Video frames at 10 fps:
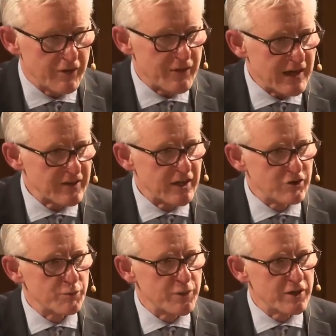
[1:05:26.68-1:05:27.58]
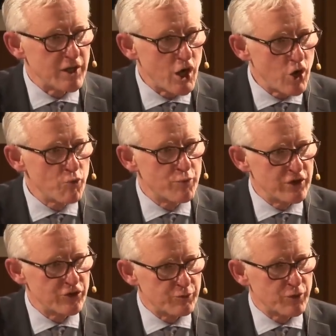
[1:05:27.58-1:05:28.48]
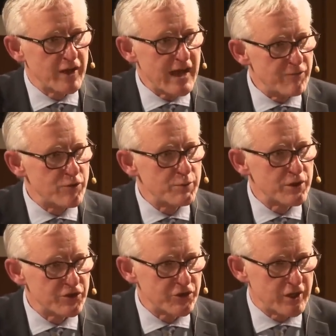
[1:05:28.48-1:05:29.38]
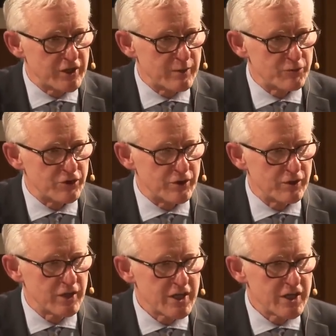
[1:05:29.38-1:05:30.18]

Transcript: That had to be the whole principle that everybody signed up to.